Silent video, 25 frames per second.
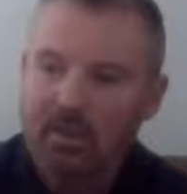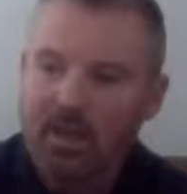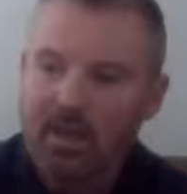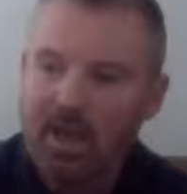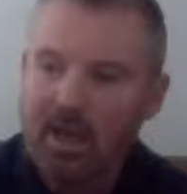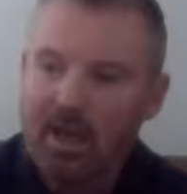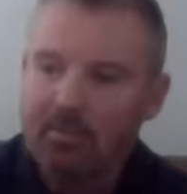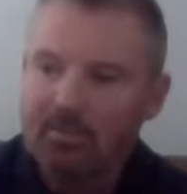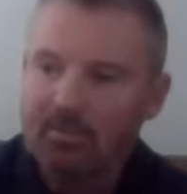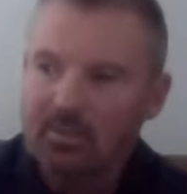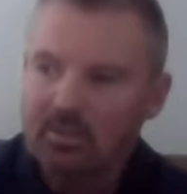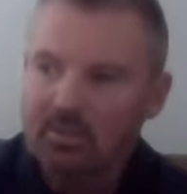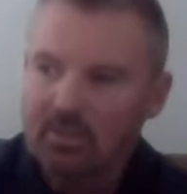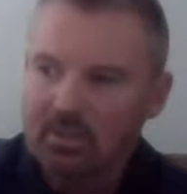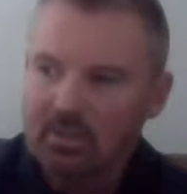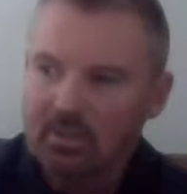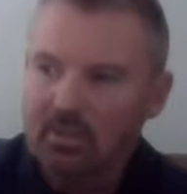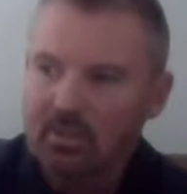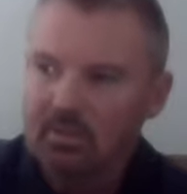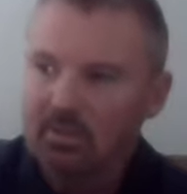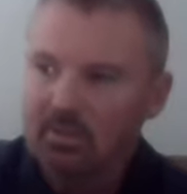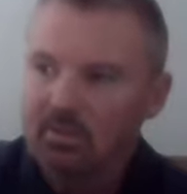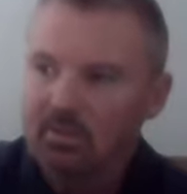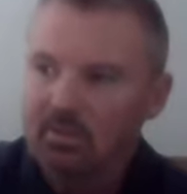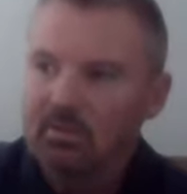
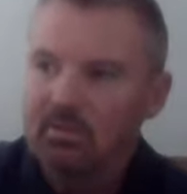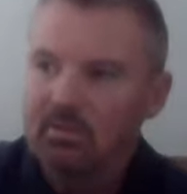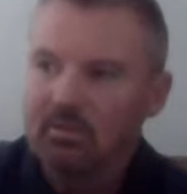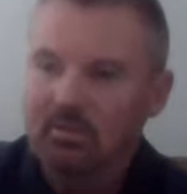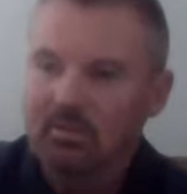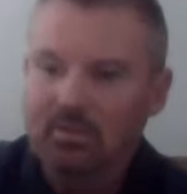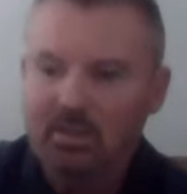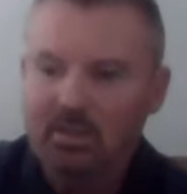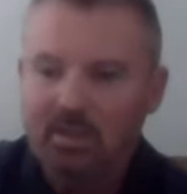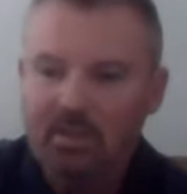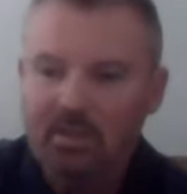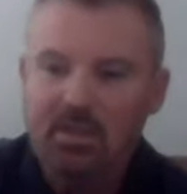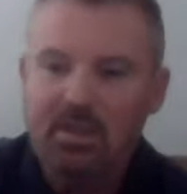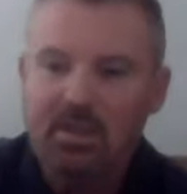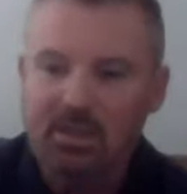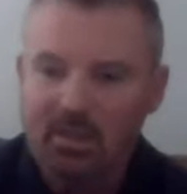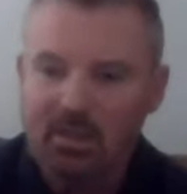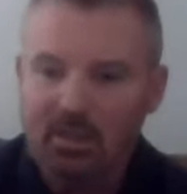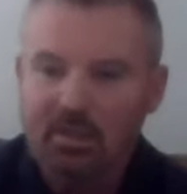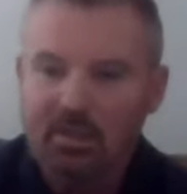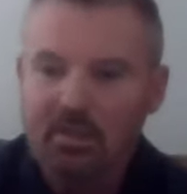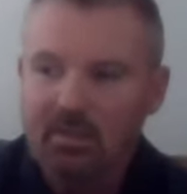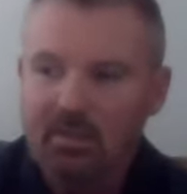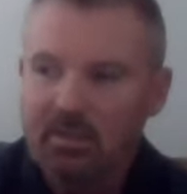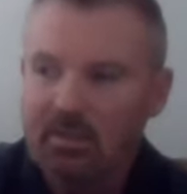Amazon
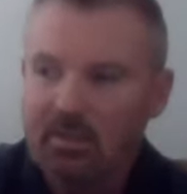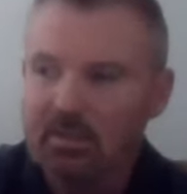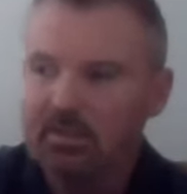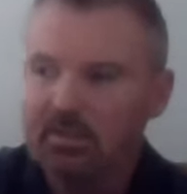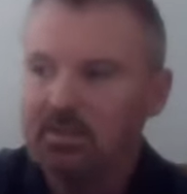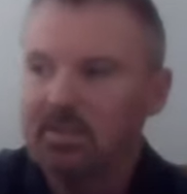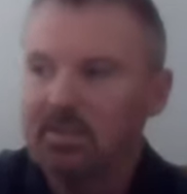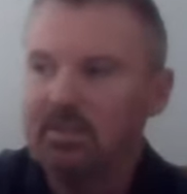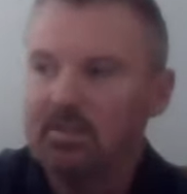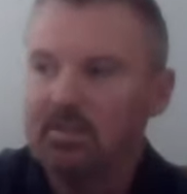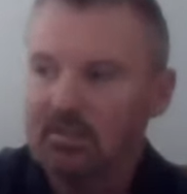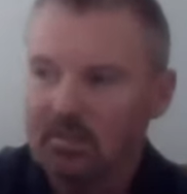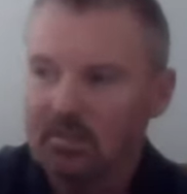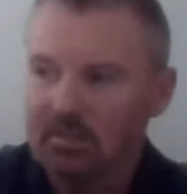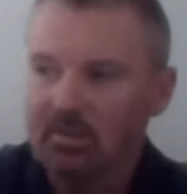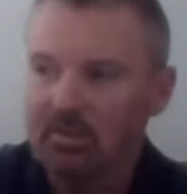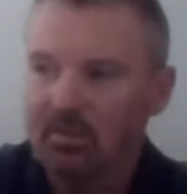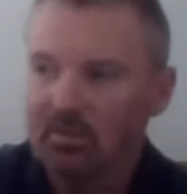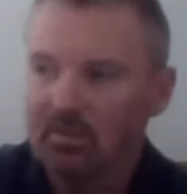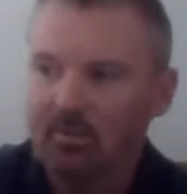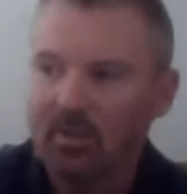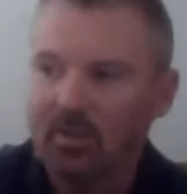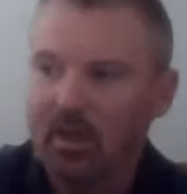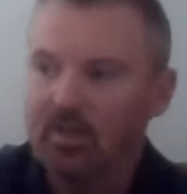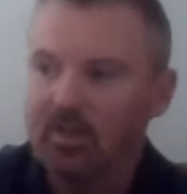DE, it says
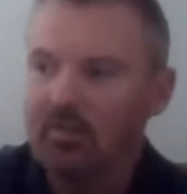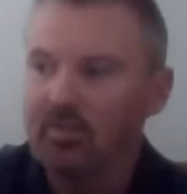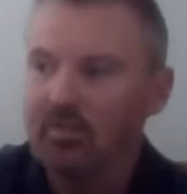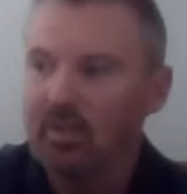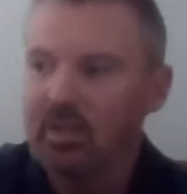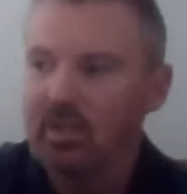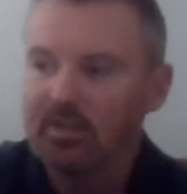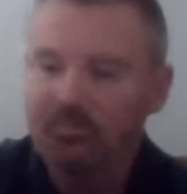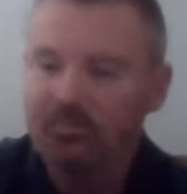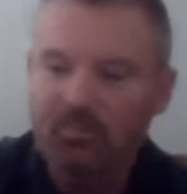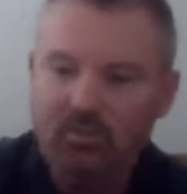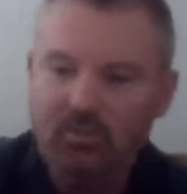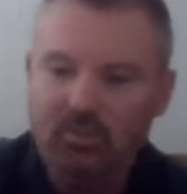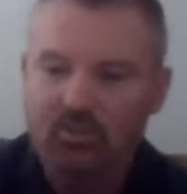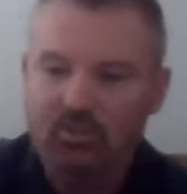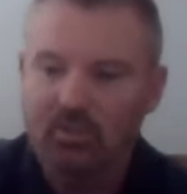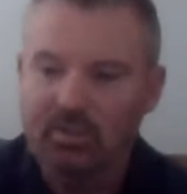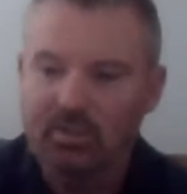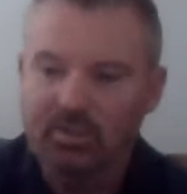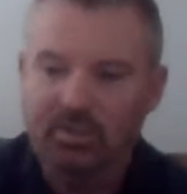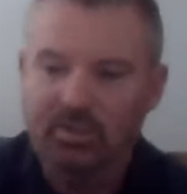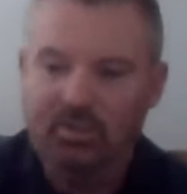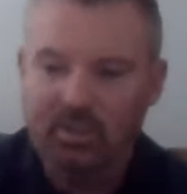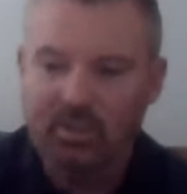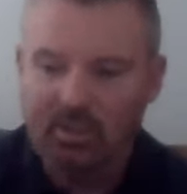on the inventory,
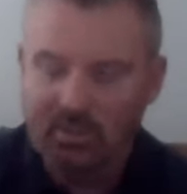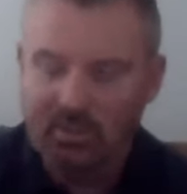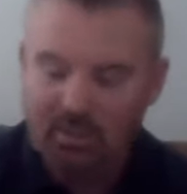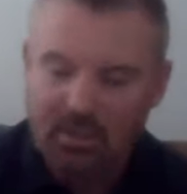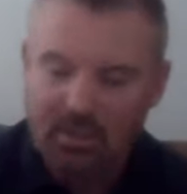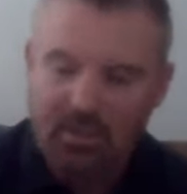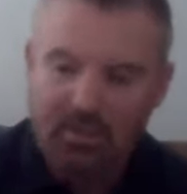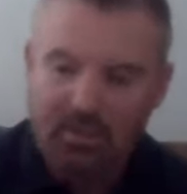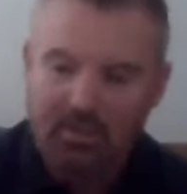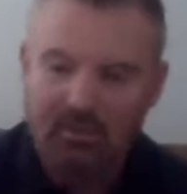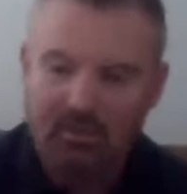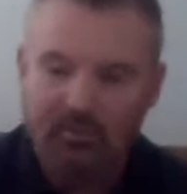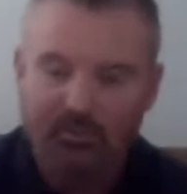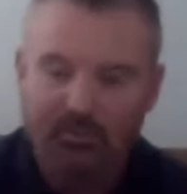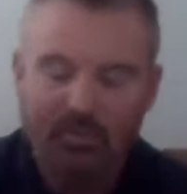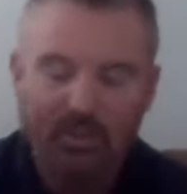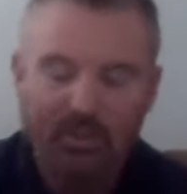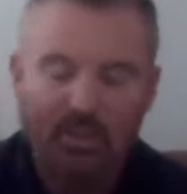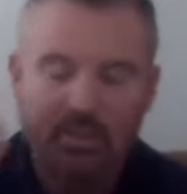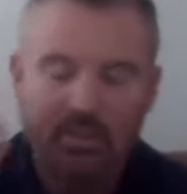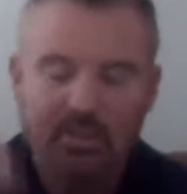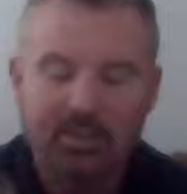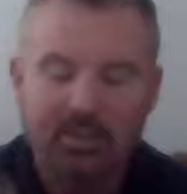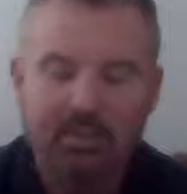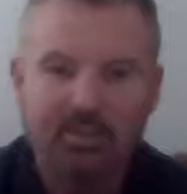it says the
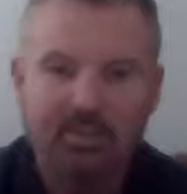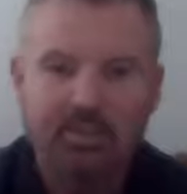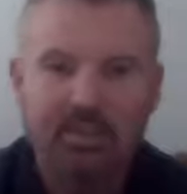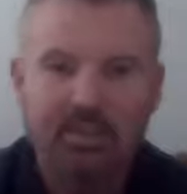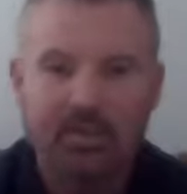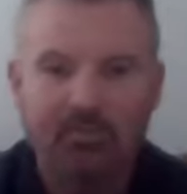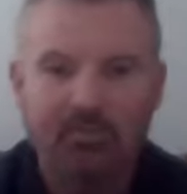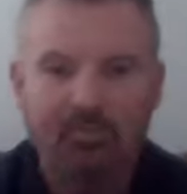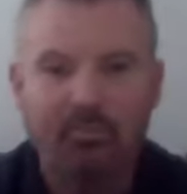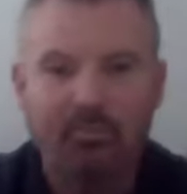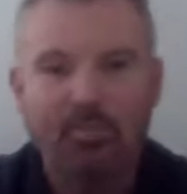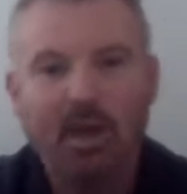fee is £7.